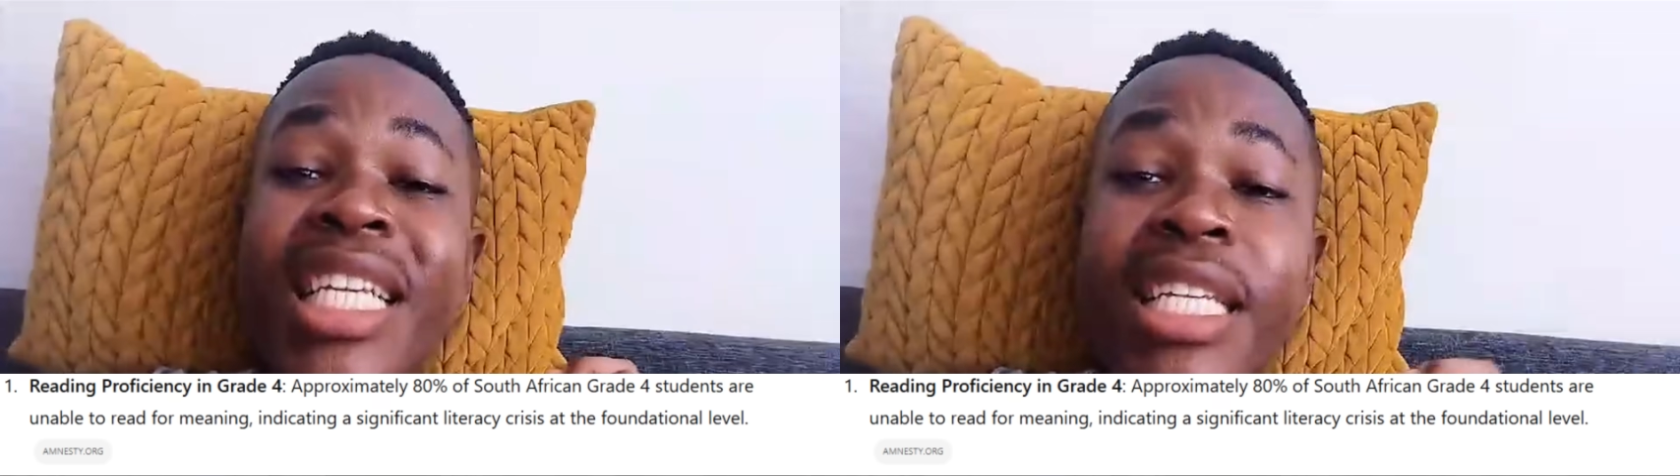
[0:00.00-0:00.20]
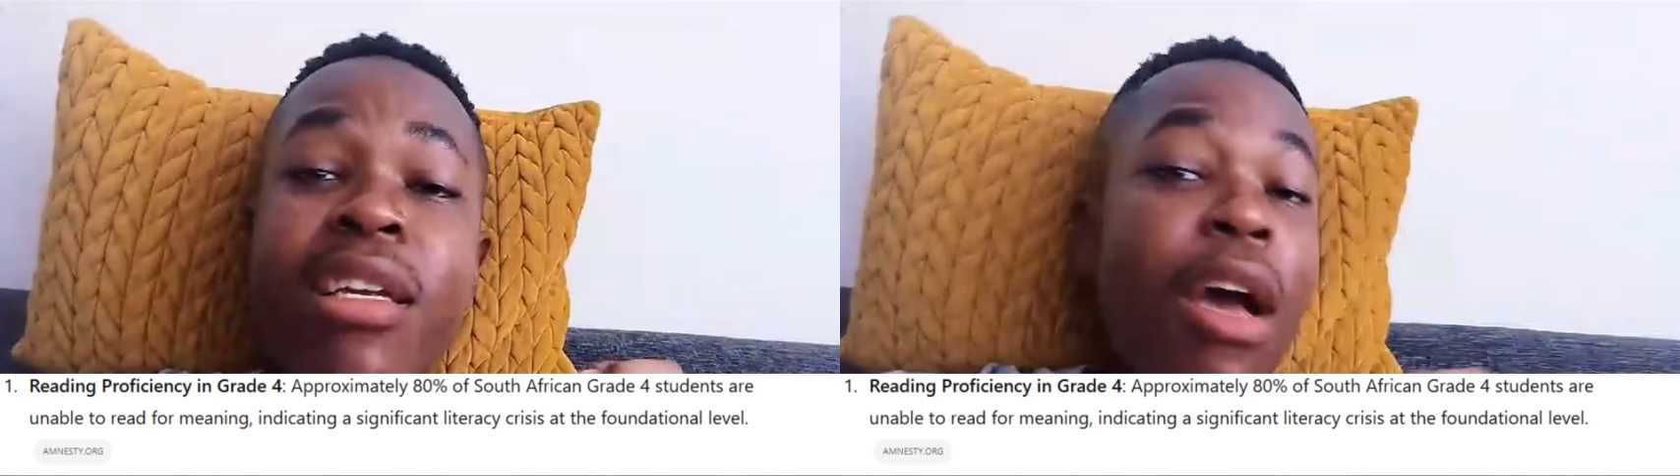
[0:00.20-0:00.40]

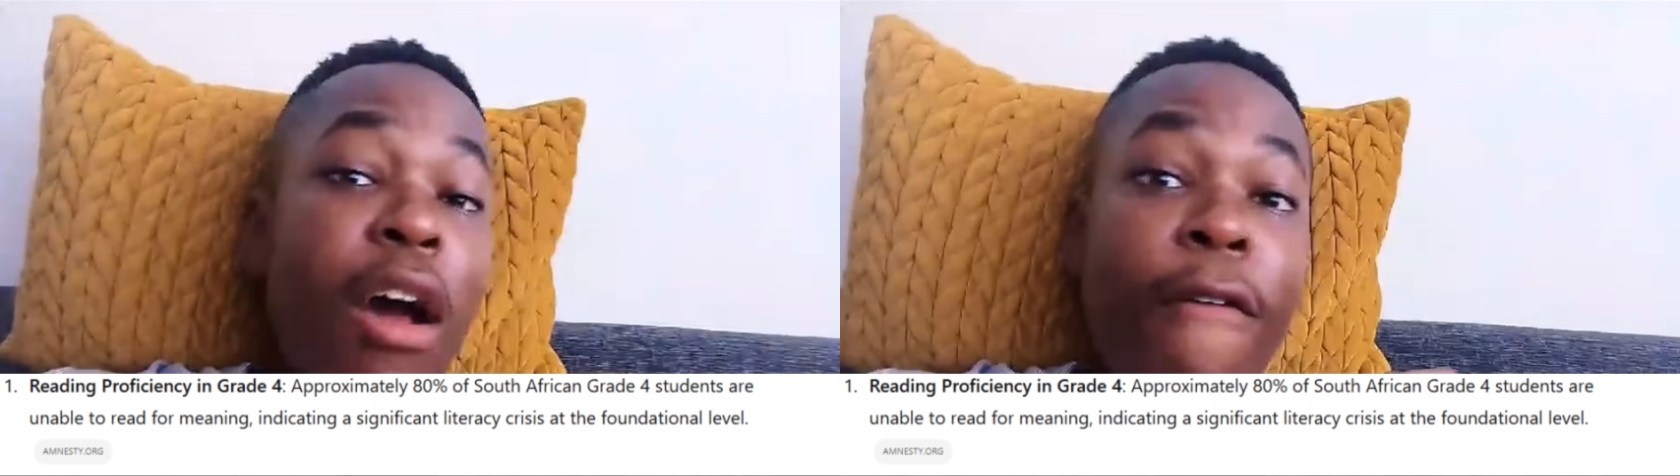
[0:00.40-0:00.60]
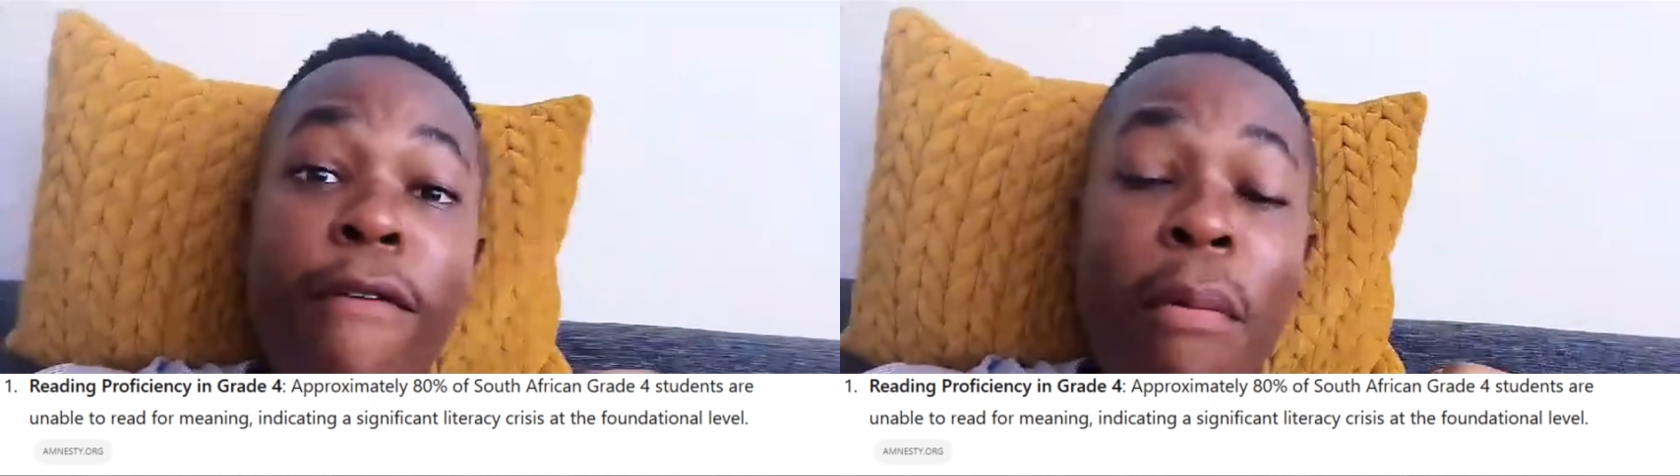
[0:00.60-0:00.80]
read
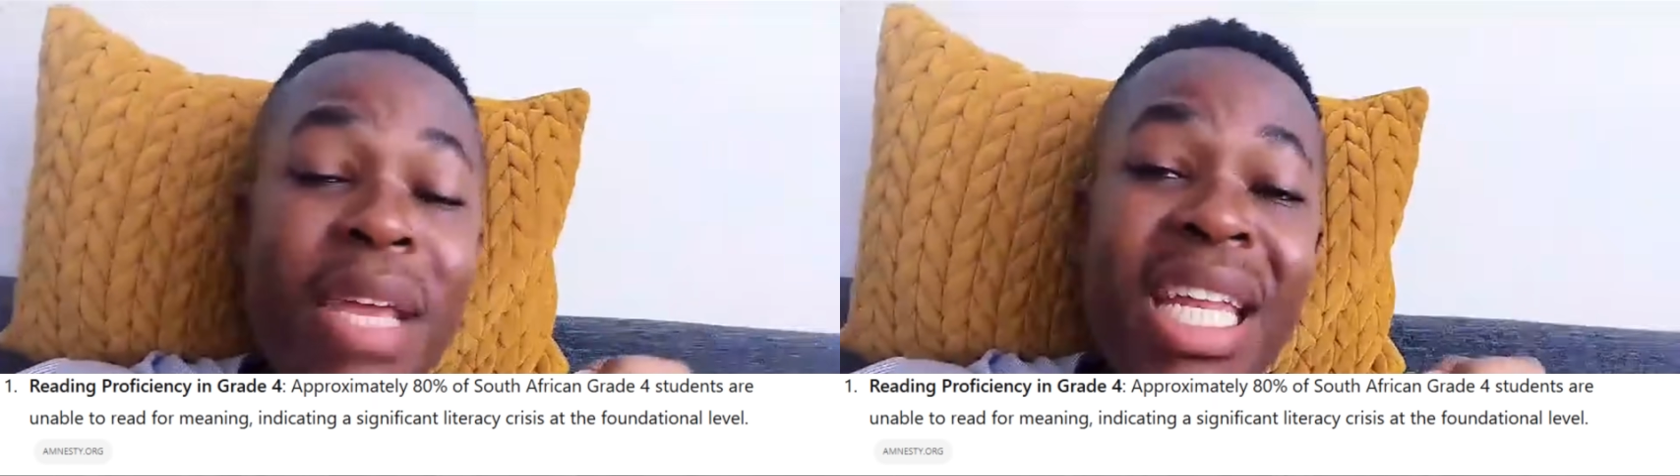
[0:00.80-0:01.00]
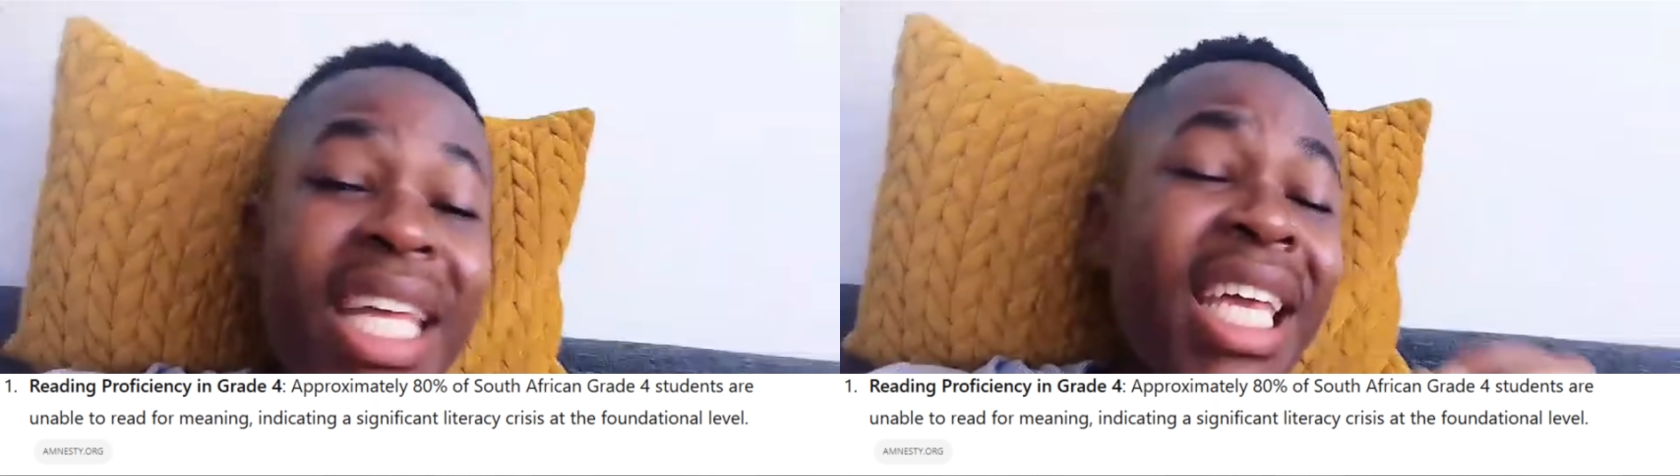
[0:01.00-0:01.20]
for
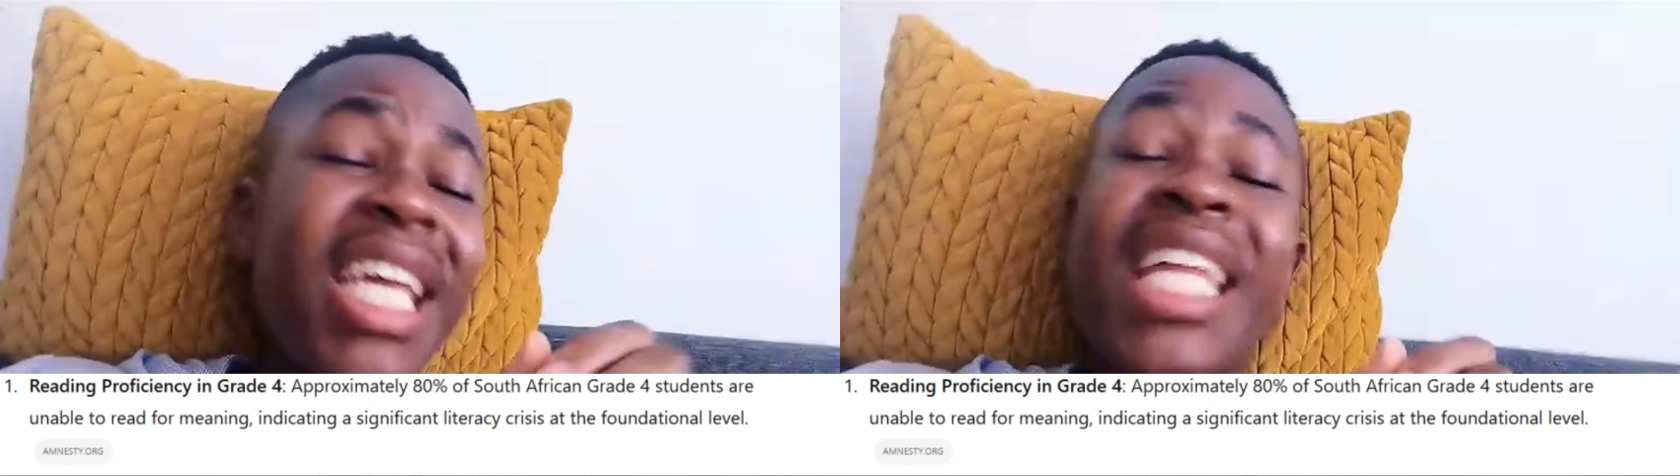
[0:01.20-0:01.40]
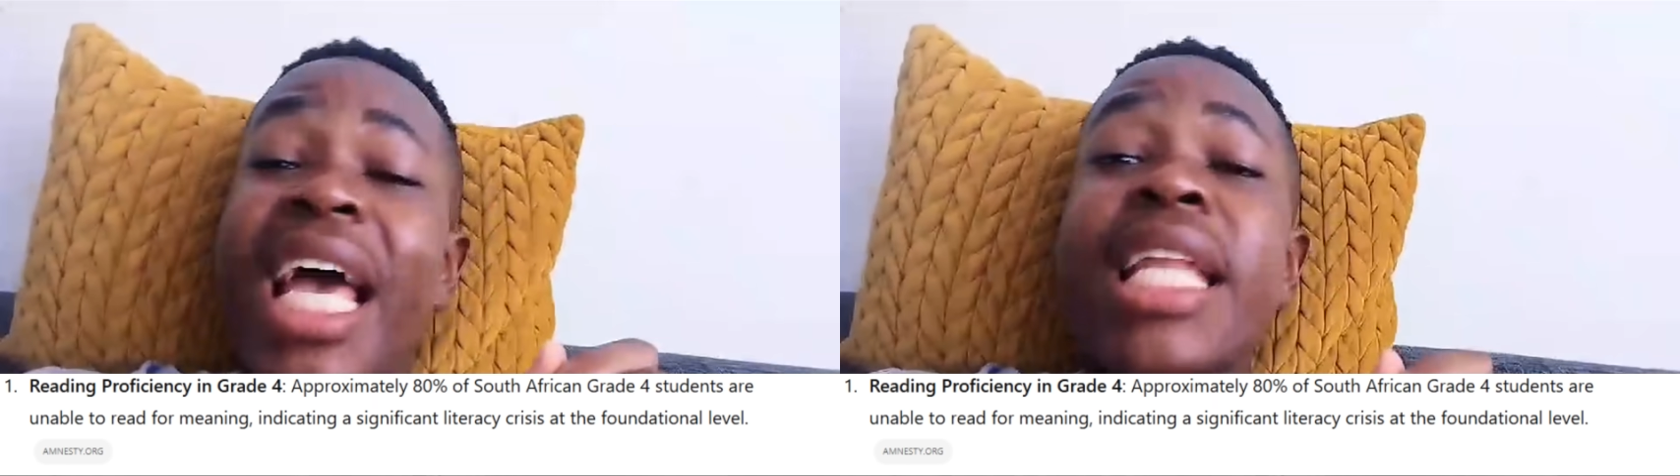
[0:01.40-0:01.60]
meaning
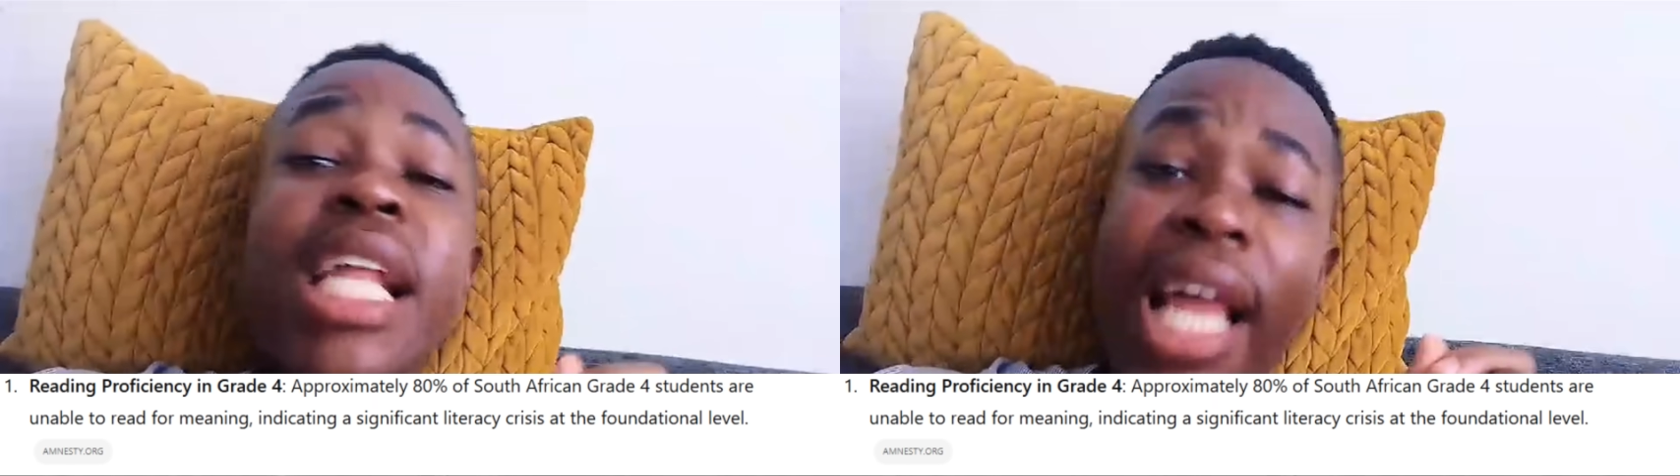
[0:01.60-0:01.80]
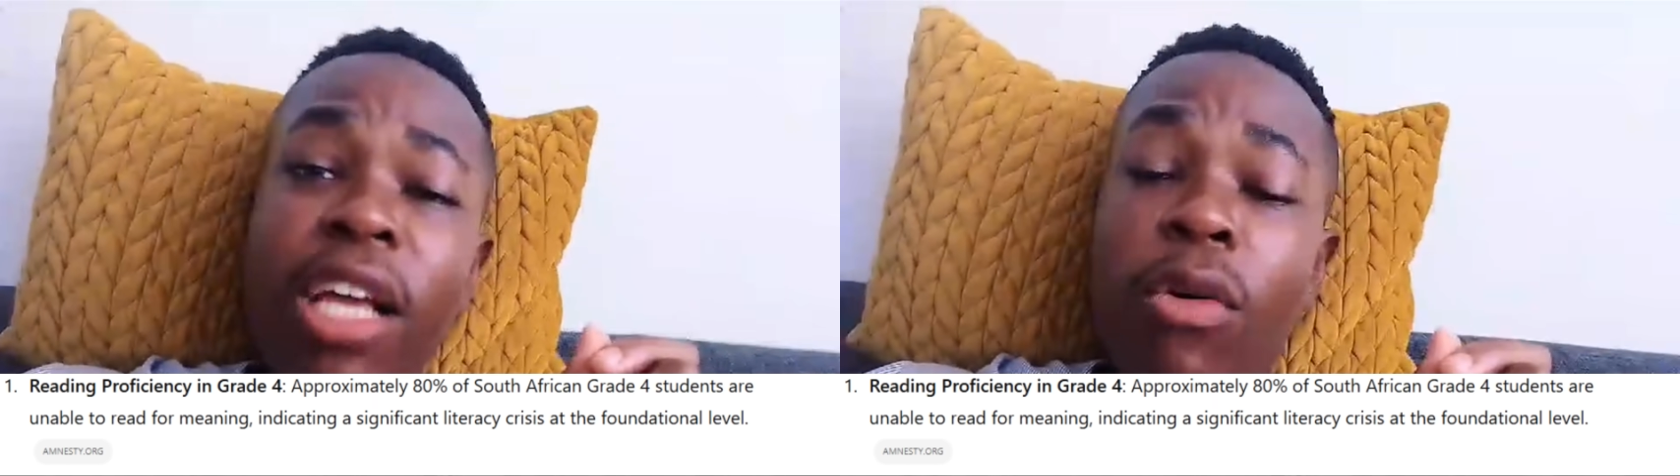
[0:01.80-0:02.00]
in
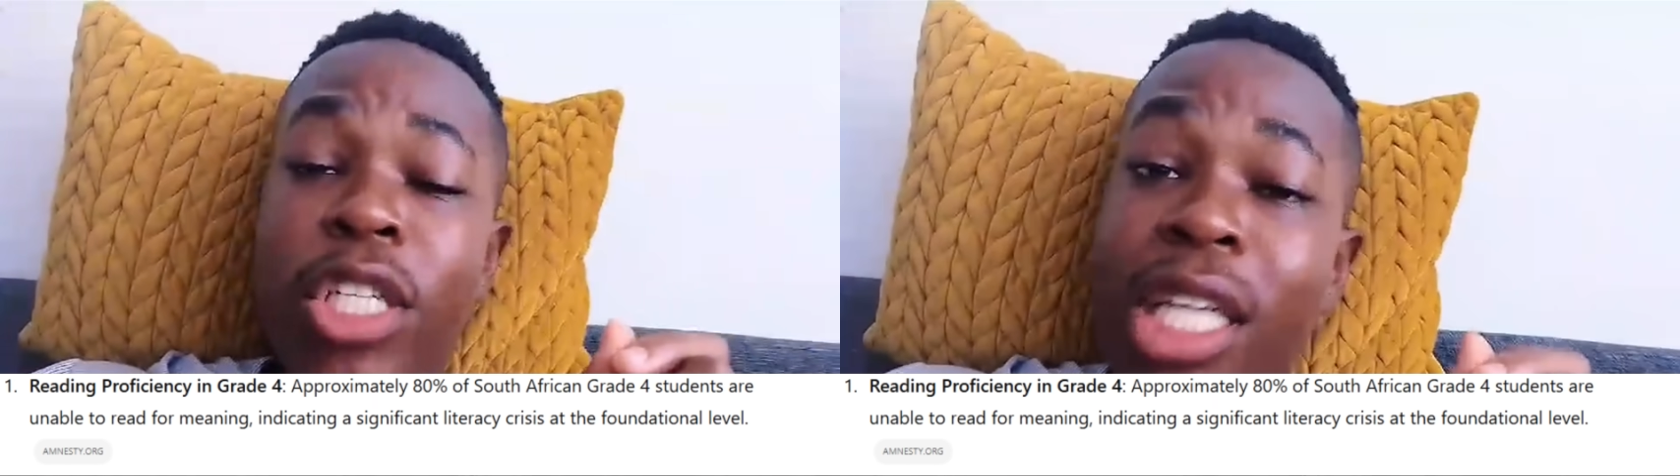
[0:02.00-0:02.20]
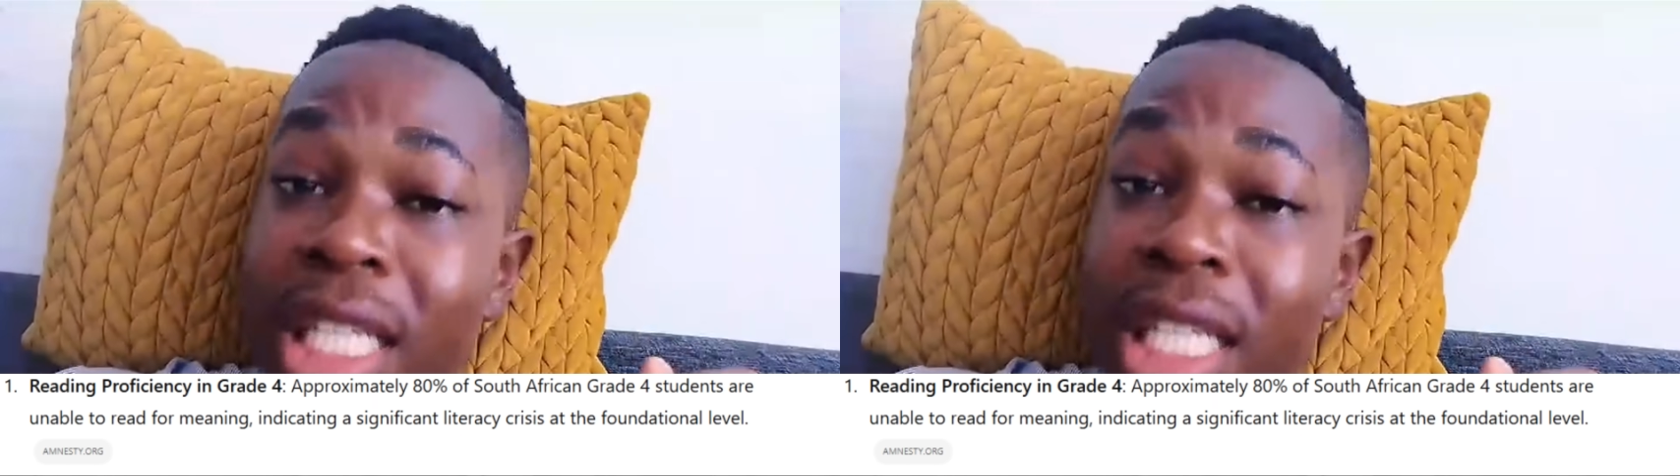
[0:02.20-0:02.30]
any language,